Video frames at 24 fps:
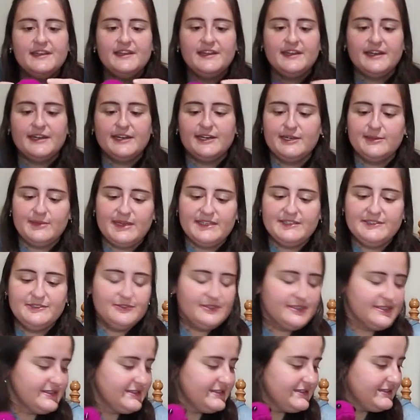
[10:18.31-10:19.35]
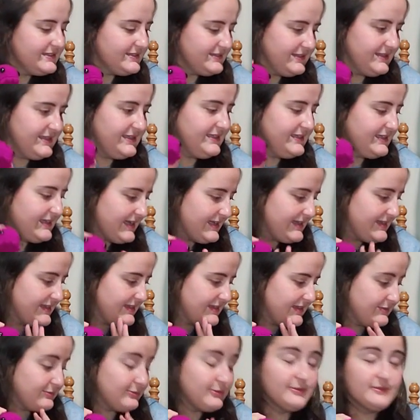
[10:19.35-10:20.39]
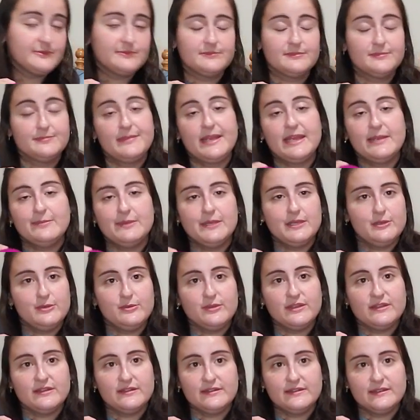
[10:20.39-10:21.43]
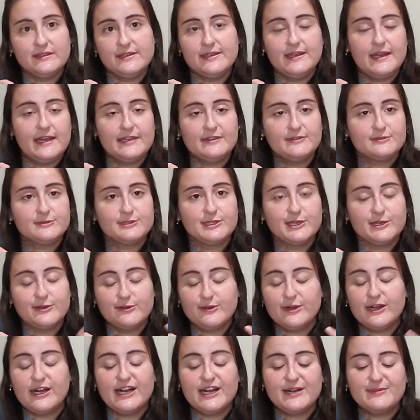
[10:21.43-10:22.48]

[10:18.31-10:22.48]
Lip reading: As you can see, well, maybe you can see, I don't know.